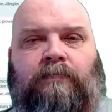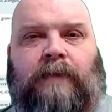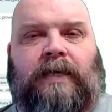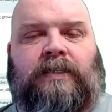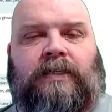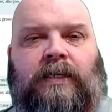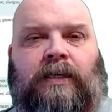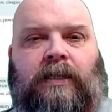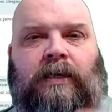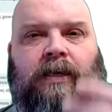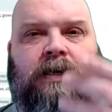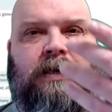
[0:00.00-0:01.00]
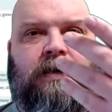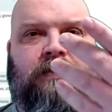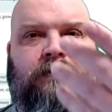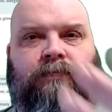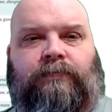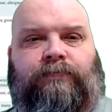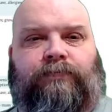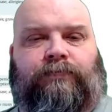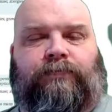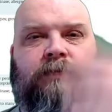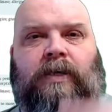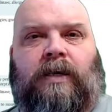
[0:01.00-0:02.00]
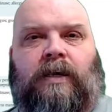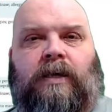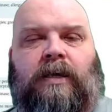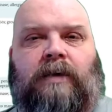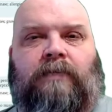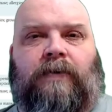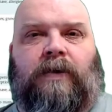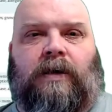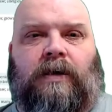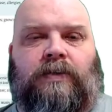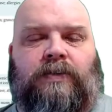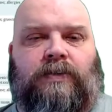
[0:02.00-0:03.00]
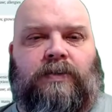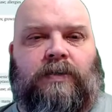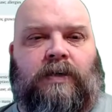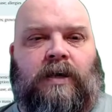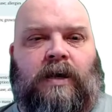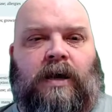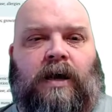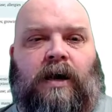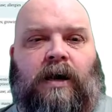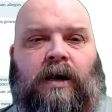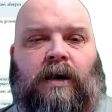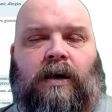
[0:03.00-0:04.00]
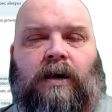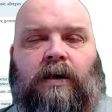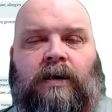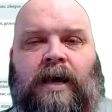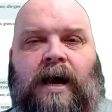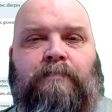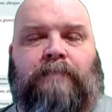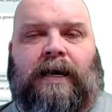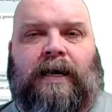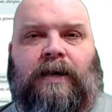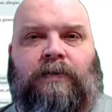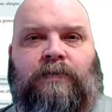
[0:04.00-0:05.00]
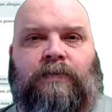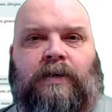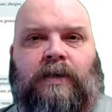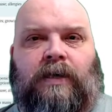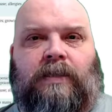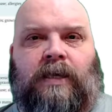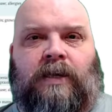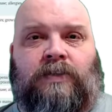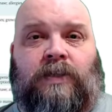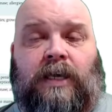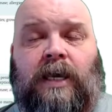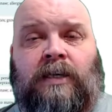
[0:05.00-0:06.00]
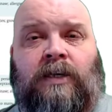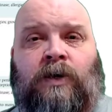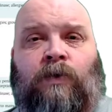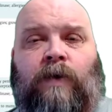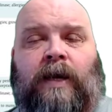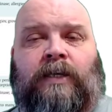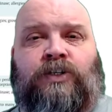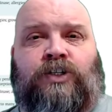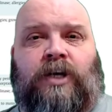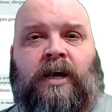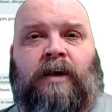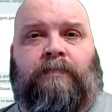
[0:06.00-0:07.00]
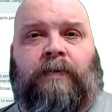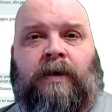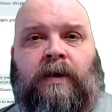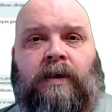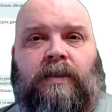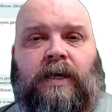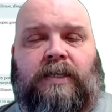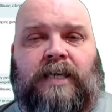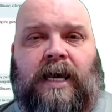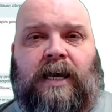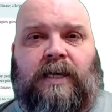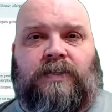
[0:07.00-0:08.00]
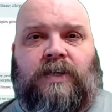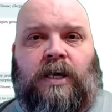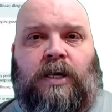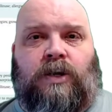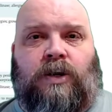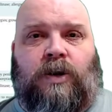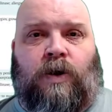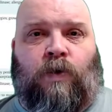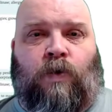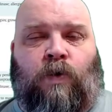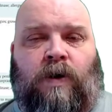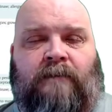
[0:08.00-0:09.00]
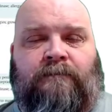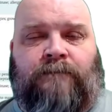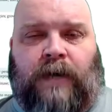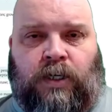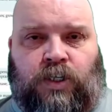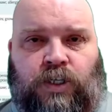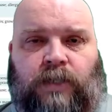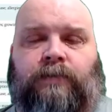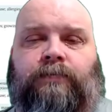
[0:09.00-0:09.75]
basically giving us a compound that is the incorrect shape, thus has no function.